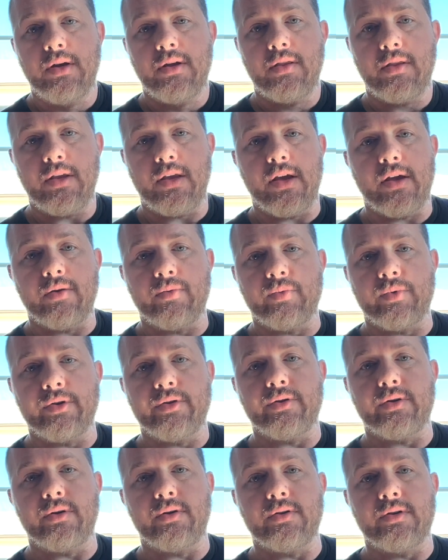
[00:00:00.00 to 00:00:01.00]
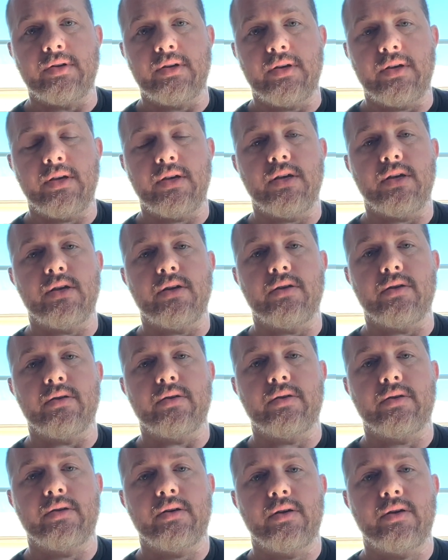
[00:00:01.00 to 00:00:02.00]
the end result
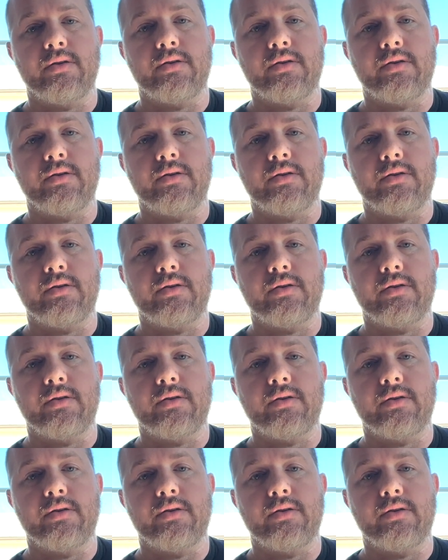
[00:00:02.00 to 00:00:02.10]
is